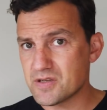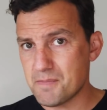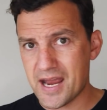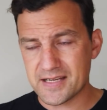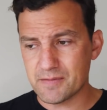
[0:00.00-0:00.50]
to
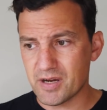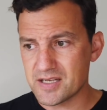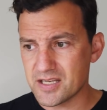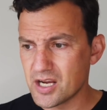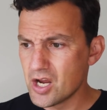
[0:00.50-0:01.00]

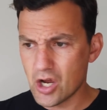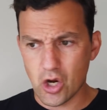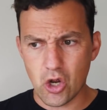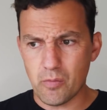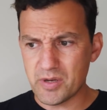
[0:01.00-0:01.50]
maximise it.
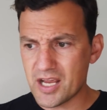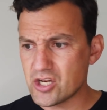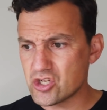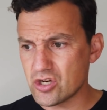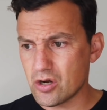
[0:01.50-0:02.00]
A
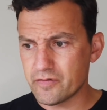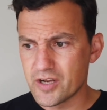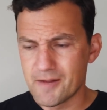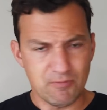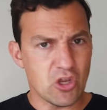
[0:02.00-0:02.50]
combination of
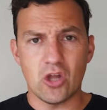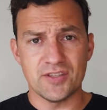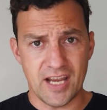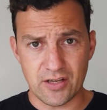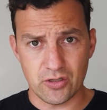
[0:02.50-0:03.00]

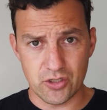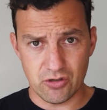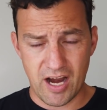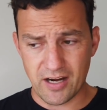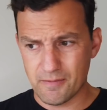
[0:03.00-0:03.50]
contact on
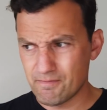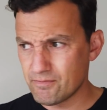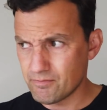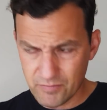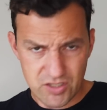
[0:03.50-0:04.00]
track,
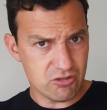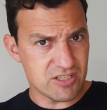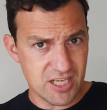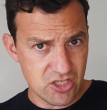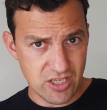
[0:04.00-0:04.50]

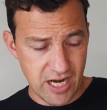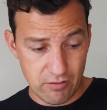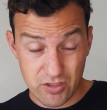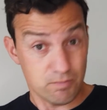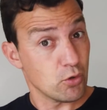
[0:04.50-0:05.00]
strategic
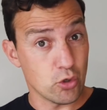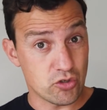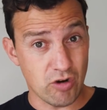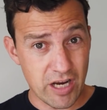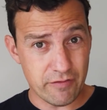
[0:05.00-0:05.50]
errors or
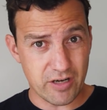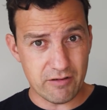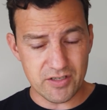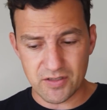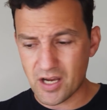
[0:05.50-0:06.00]
driver
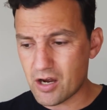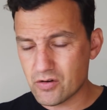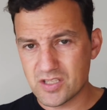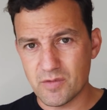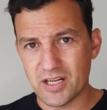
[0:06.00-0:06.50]
errors,
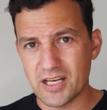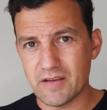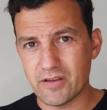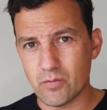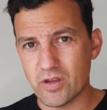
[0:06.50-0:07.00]
ultimately
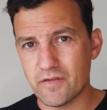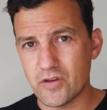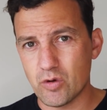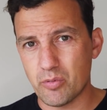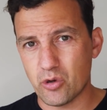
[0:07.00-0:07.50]
leaving them with
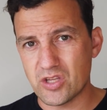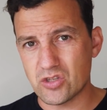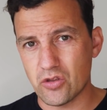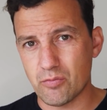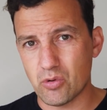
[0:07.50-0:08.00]
fewer
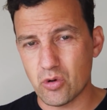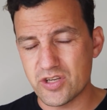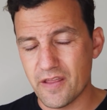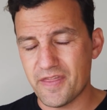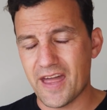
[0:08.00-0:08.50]
points on the
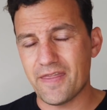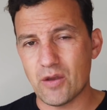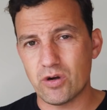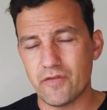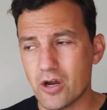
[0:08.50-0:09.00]
board than
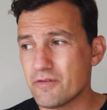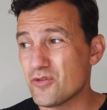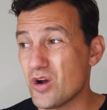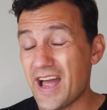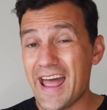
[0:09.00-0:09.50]
they would have hoped
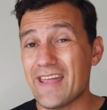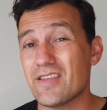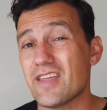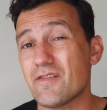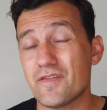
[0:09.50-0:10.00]
for
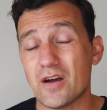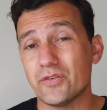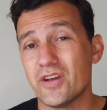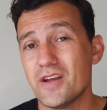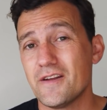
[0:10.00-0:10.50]
and that they
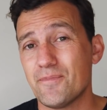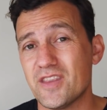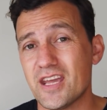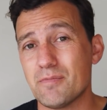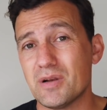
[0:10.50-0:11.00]
felt
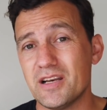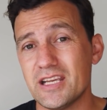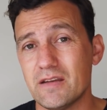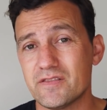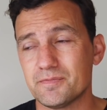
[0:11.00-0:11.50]
they
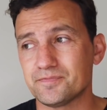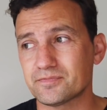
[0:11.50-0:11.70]
believed.